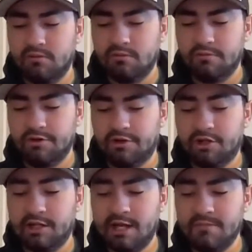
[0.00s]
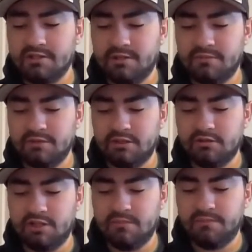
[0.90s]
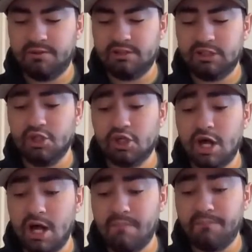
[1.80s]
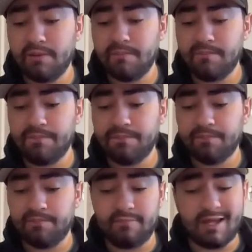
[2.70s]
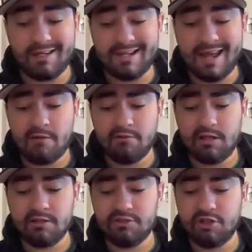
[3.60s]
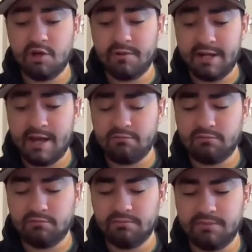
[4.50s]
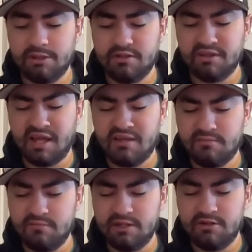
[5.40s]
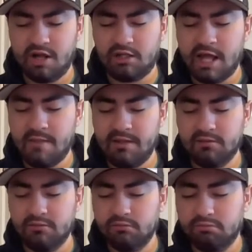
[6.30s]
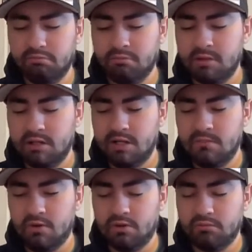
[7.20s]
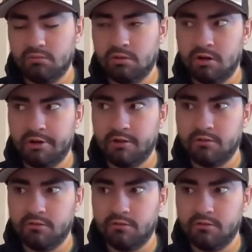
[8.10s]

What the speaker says: when you're climbing something, you typically look up, not down, unless you're going down. But then you're not climbing anymore, or are you?